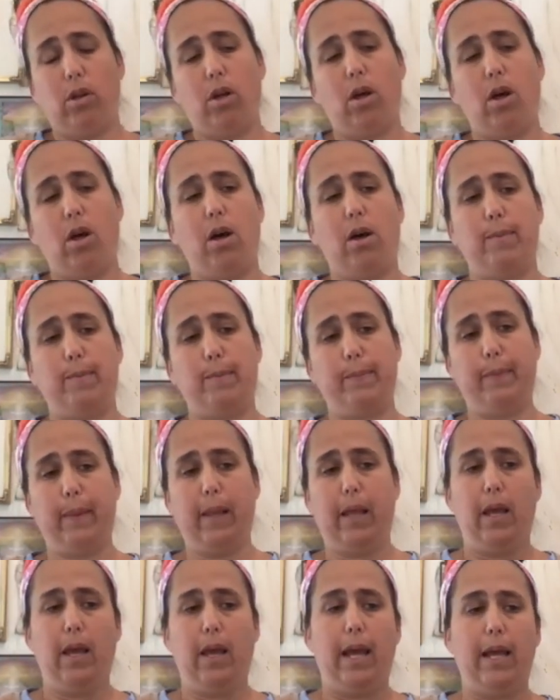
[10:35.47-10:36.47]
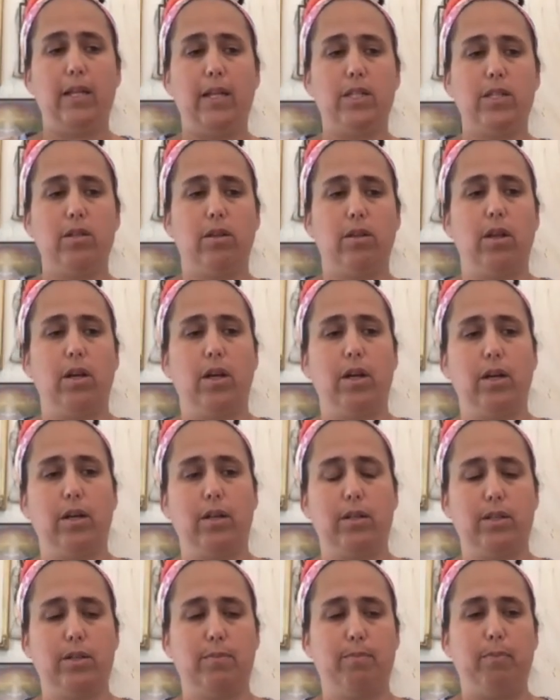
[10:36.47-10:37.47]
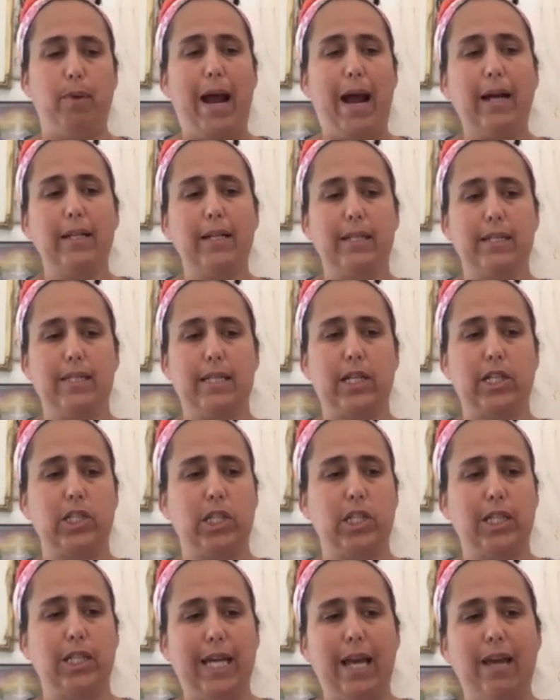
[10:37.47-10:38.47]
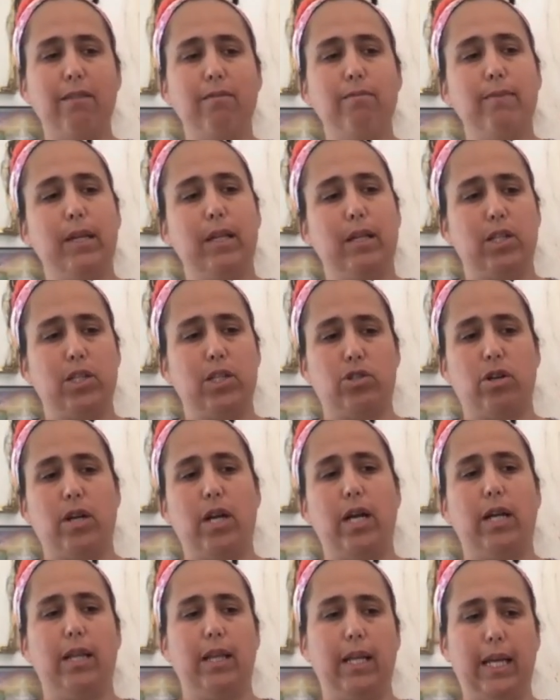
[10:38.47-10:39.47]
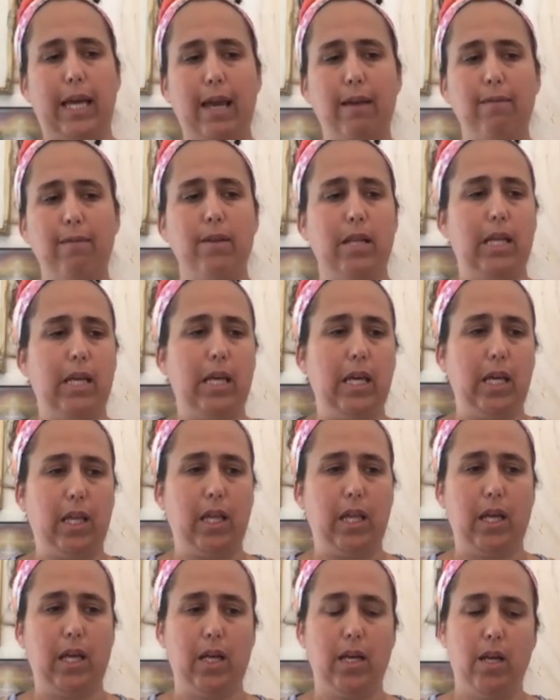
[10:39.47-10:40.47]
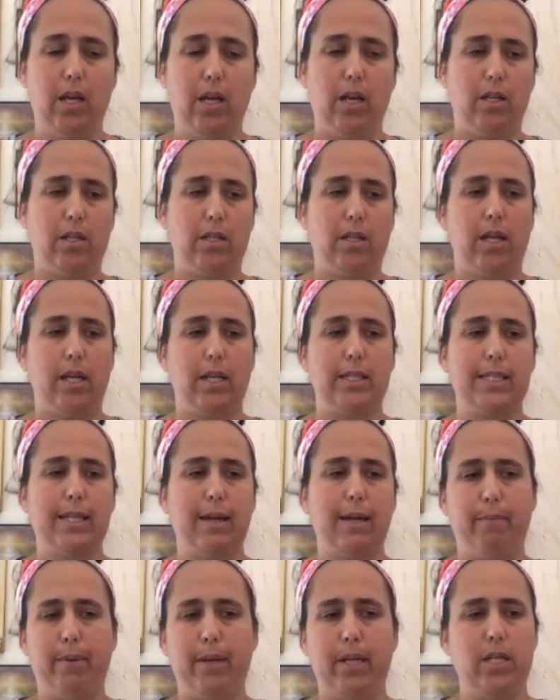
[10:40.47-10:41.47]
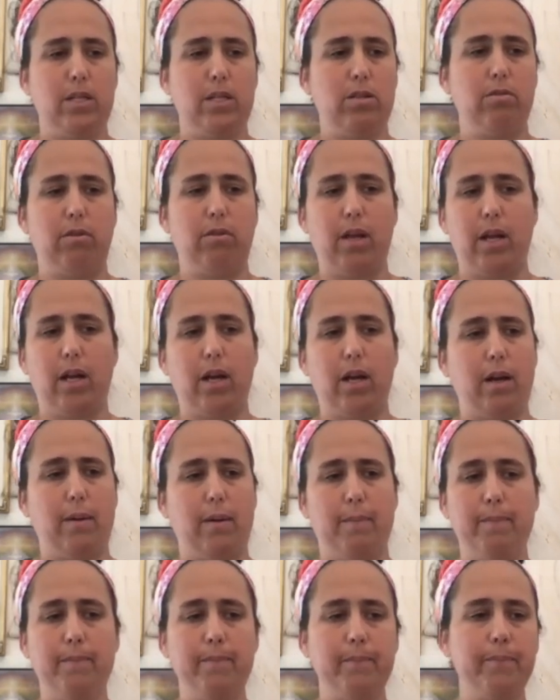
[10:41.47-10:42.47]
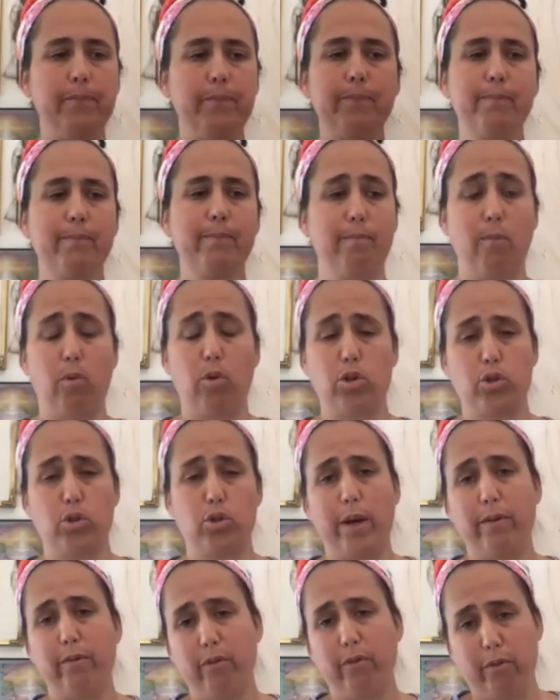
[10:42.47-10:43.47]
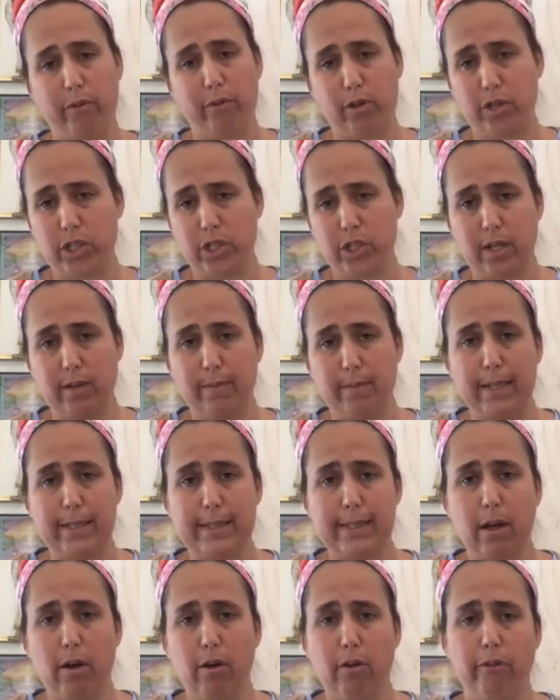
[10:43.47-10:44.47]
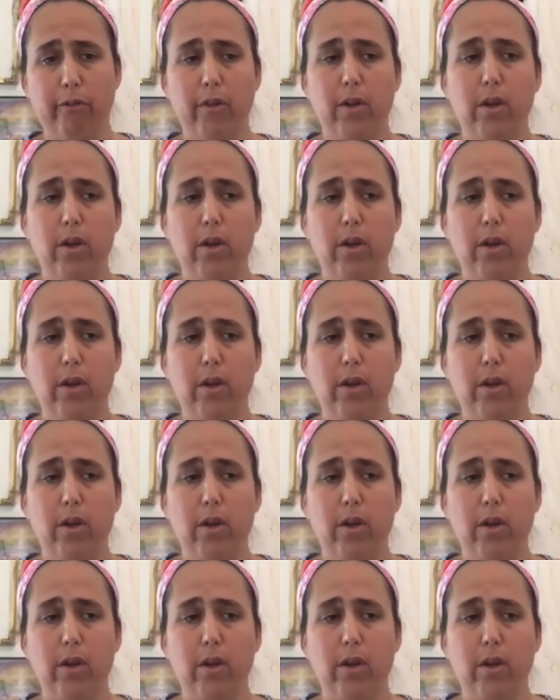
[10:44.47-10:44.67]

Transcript: And so the practice actually gave me the strength and gave me the healing to like step into like a more joyful version of myself.